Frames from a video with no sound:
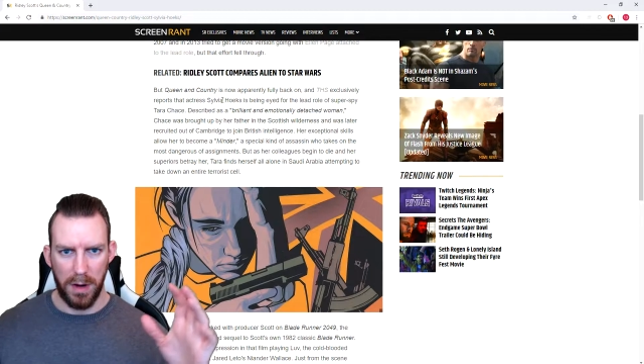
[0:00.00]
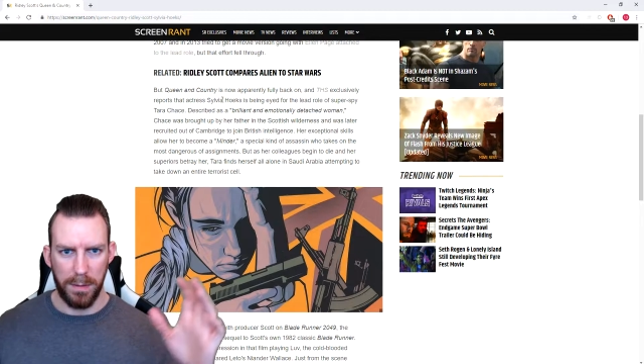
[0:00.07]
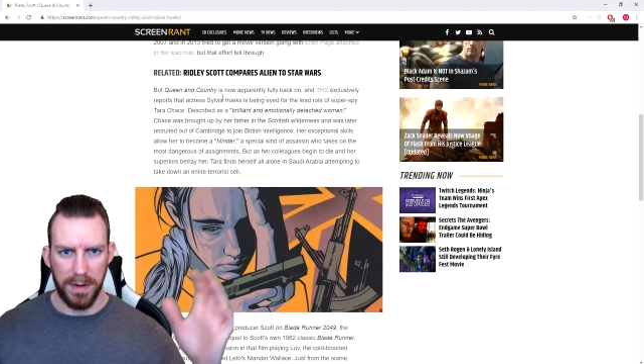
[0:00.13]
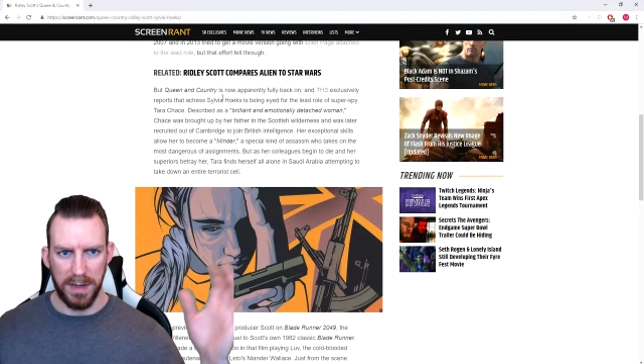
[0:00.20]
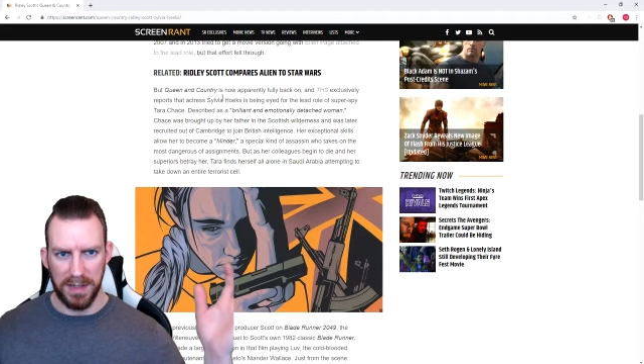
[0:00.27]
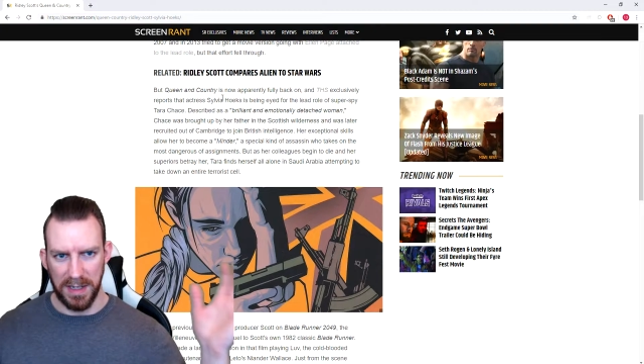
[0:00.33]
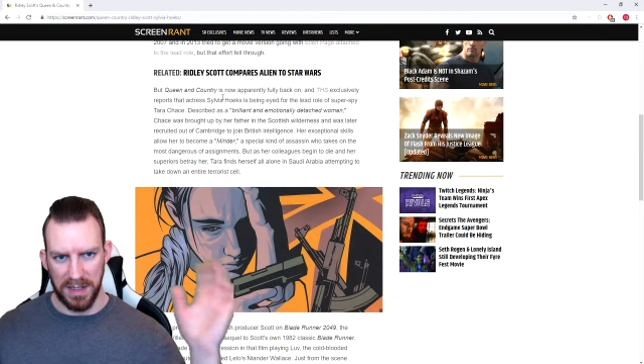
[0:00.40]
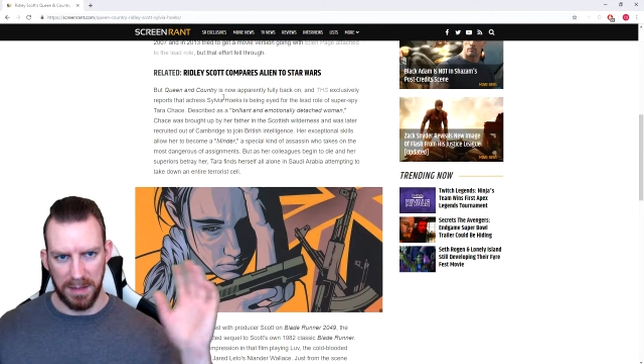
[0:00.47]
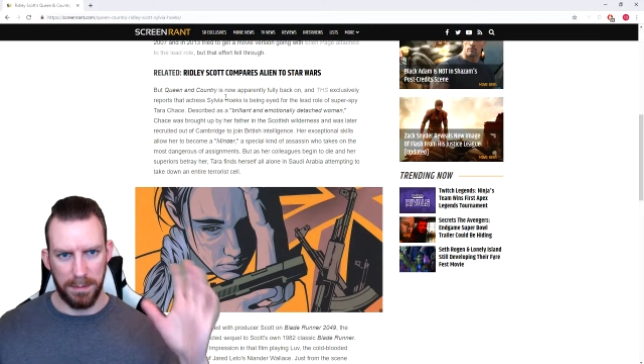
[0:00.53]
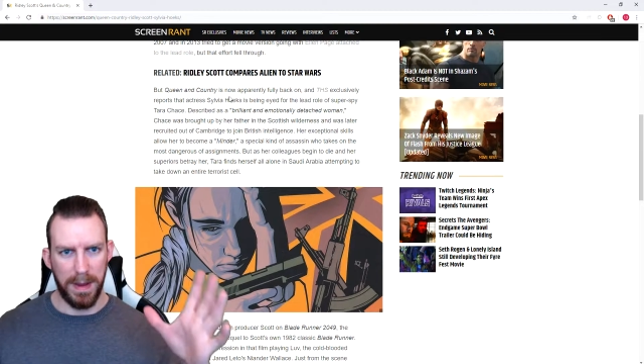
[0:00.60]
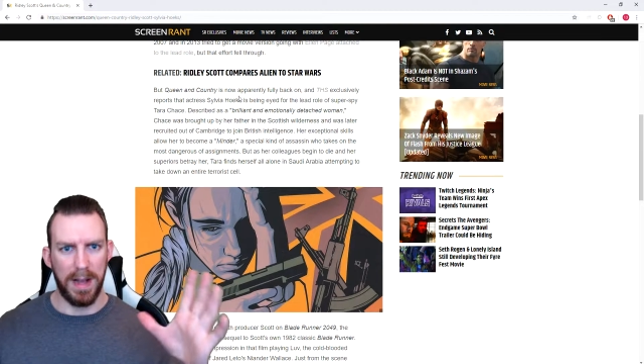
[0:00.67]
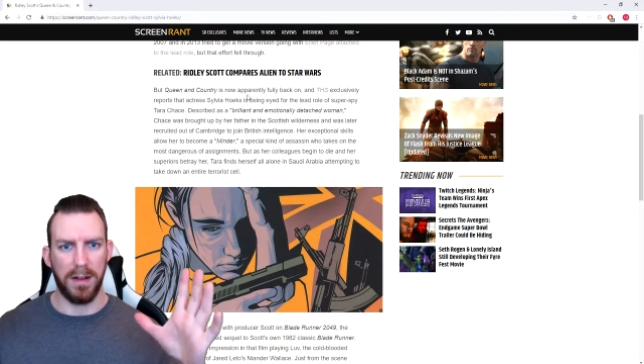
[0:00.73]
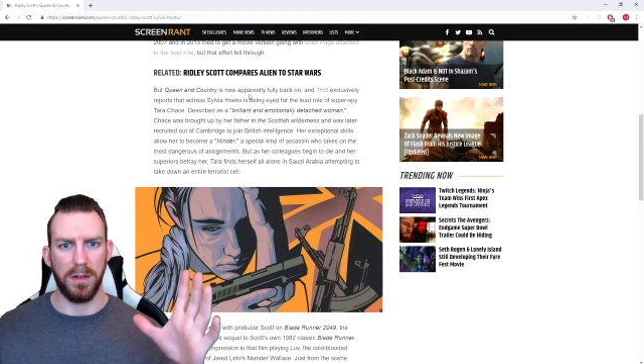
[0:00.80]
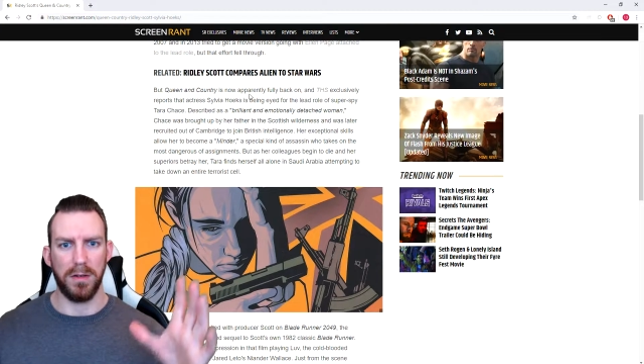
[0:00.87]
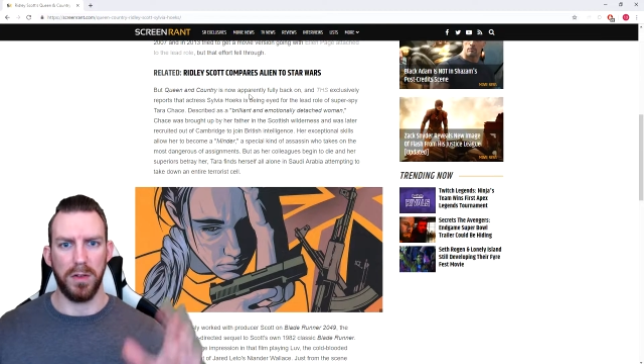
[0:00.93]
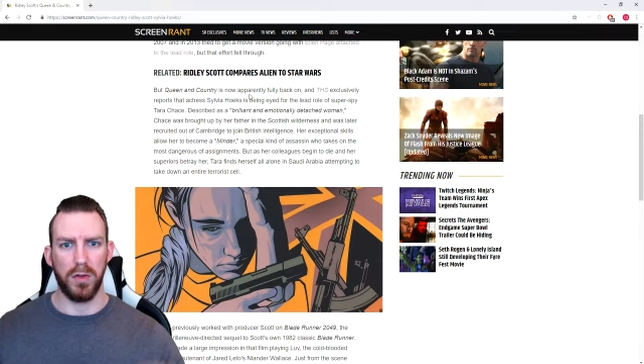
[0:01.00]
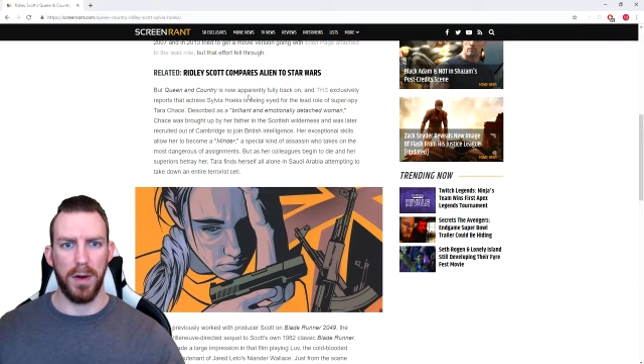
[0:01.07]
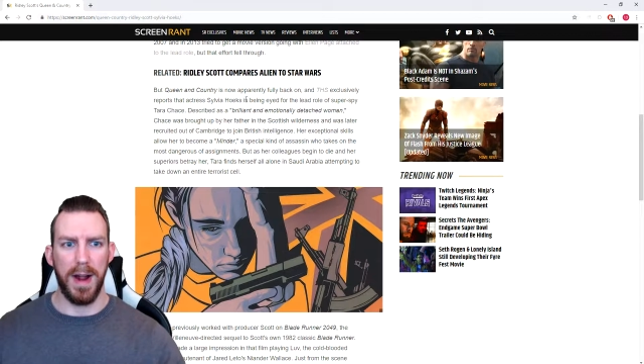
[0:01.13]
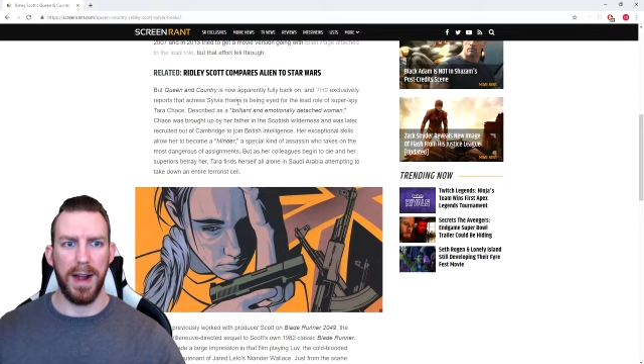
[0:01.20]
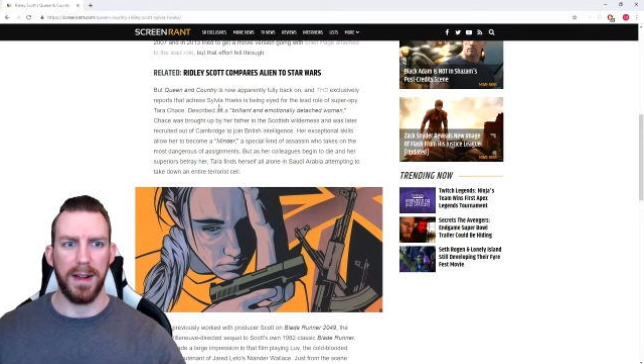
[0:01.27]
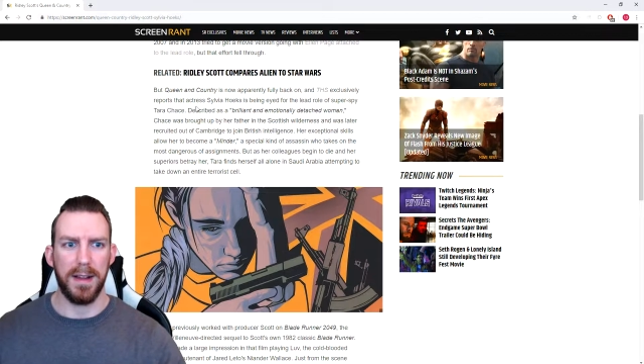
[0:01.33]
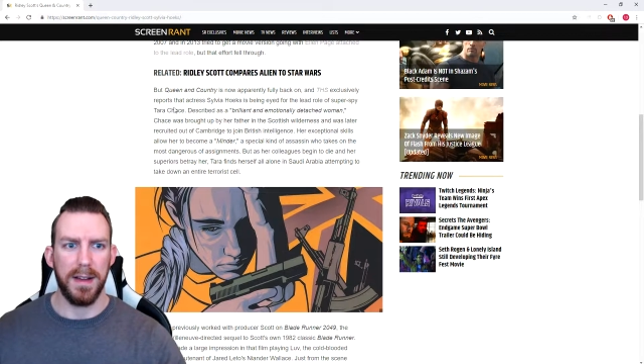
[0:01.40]
but it says it's back on
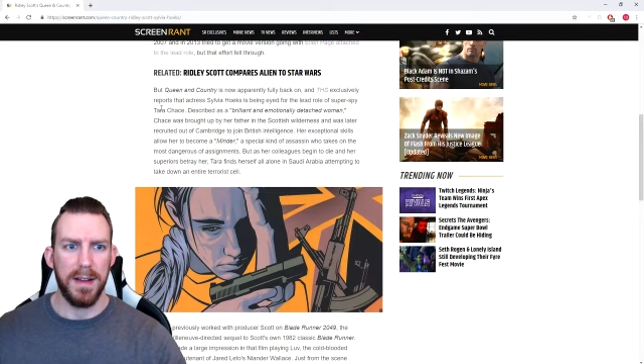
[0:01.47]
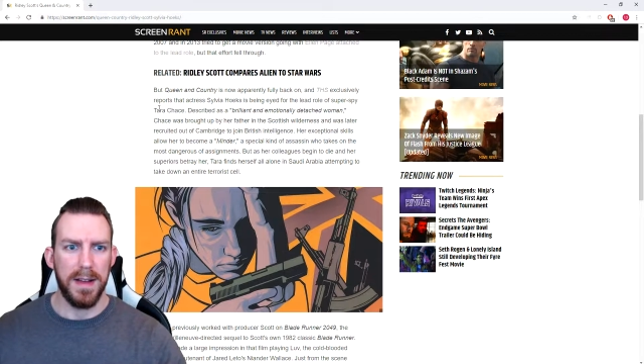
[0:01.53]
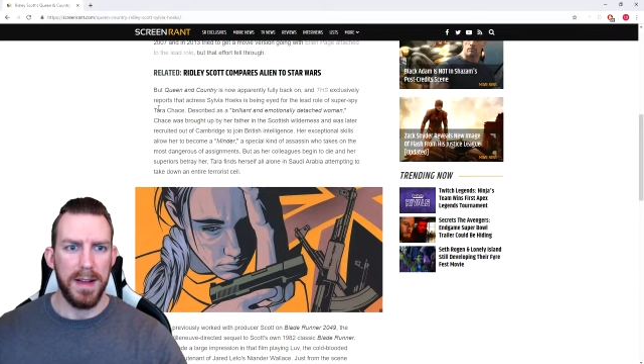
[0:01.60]
track.